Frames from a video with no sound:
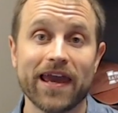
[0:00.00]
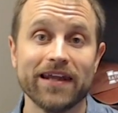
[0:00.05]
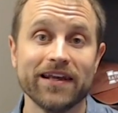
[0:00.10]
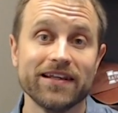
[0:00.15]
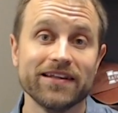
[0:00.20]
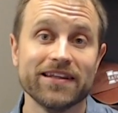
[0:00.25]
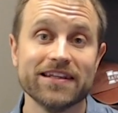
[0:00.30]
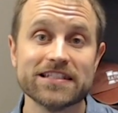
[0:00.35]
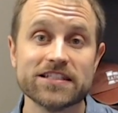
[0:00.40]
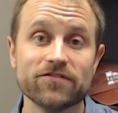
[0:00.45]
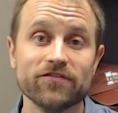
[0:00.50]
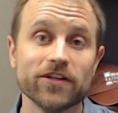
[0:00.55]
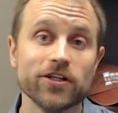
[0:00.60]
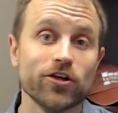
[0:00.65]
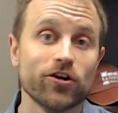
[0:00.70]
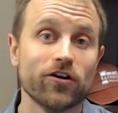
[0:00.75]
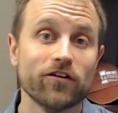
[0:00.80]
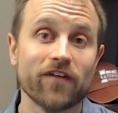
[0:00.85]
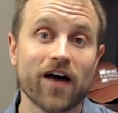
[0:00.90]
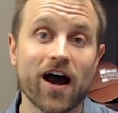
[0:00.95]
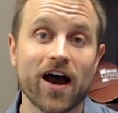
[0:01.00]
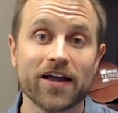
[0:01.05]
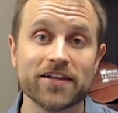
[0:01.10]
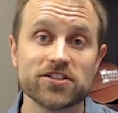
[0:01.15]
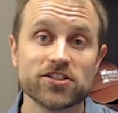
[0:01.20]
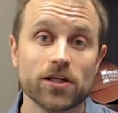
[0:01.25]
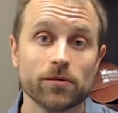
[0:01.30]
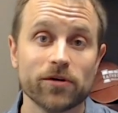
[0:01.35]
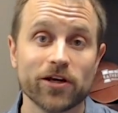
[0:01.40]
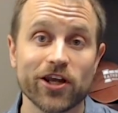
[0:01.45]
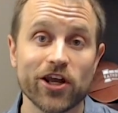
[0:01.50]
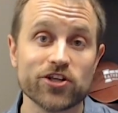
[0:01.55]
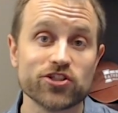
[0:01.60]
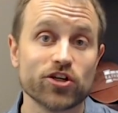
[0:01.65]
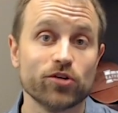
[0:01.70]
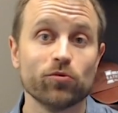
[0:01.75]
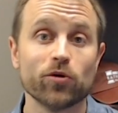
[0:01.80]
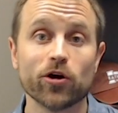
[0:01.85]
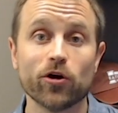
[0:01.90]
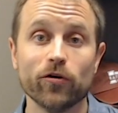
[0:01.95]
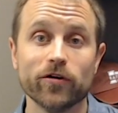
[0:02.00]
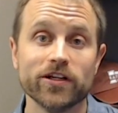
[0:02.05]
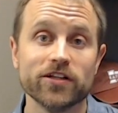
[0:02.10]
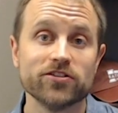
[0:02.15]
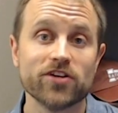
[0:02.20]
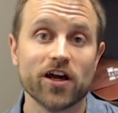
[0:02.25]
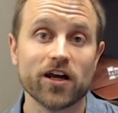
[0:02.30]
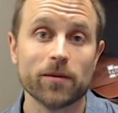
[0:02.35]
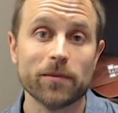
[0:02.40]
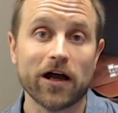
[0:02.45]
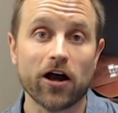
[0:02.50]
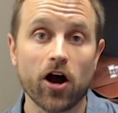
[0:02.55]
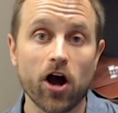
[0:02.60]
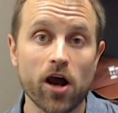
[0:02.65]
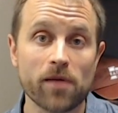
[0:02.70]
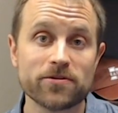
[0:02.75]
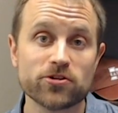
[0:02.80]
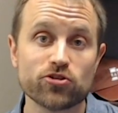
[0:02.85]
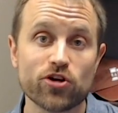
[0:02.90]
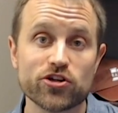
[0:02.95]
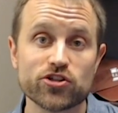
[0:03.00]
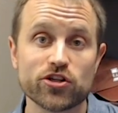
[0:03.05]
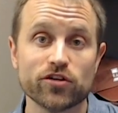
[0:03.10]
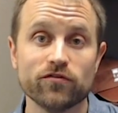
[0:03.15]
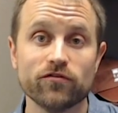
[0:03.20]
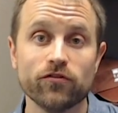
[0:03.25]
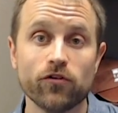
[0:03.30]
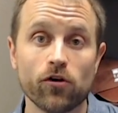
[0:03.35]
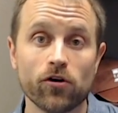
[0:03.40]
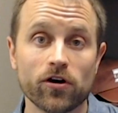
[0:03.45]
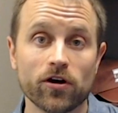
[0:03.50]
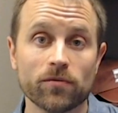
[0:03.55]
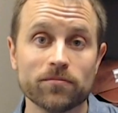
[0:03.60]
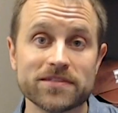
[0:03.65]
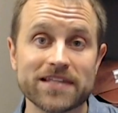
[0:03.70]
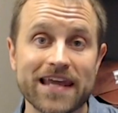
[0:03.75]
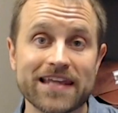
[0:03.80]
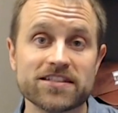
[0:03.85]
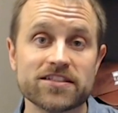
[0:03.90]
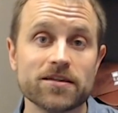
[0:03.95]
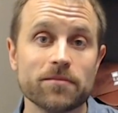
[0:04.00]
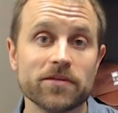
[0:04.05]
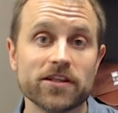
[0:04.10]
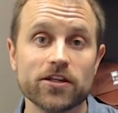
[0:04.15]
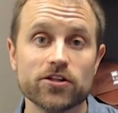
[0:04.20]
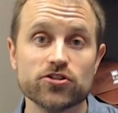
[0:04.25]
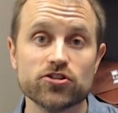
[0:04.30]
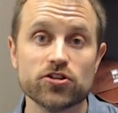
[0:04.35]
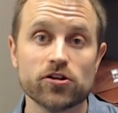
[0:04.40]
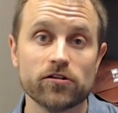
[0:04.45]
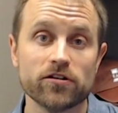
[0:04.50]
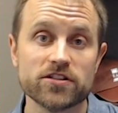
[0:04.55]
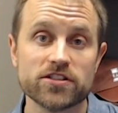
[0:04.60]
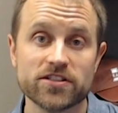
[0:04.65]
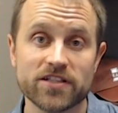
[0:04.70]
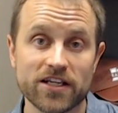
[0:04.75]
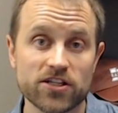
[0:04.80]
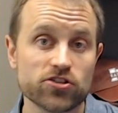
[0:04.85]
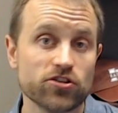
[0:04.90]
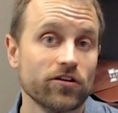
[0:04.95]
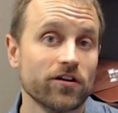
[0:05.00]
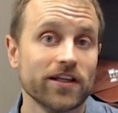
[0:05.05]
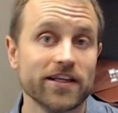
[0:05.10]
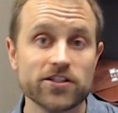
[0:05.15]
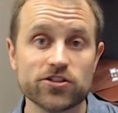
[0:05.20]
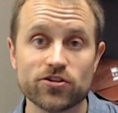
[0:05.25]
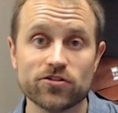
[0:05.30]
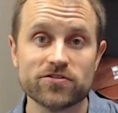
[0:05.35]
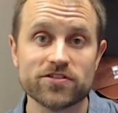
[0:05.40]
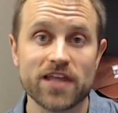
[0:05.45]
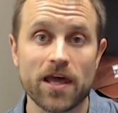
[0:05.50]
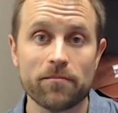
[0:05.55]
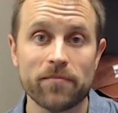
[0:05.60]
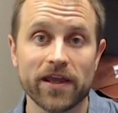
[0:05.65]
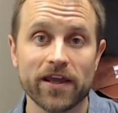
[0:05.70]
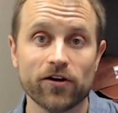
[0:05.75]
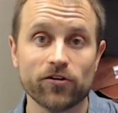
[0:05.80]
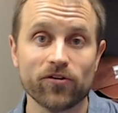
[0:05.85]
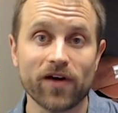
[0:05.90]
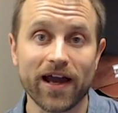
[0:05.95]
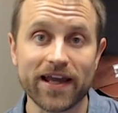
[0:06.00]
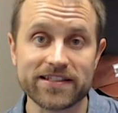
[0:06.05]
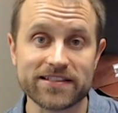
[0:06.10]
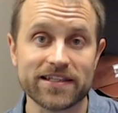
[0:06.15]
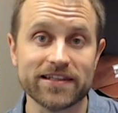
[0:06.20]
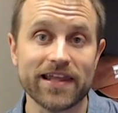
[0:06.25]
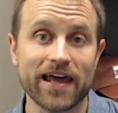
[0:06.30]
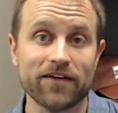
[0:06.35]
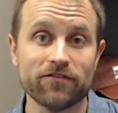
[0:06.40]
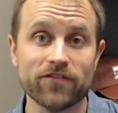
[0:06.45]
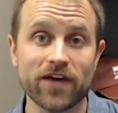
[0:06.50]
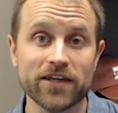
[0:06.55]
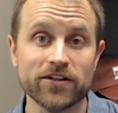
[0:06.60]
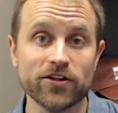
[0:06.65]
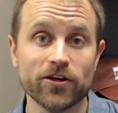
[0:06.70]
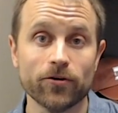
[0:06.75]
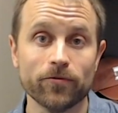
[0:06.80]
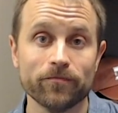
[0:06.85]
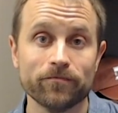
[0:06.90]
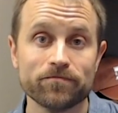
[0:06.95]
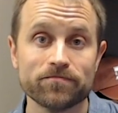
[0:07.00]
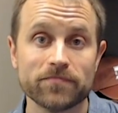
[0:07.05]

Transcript: and in this video of On Subrogation, we're going to talk about arbitration forums and some of the jurisdictional issues that may arise in that venue.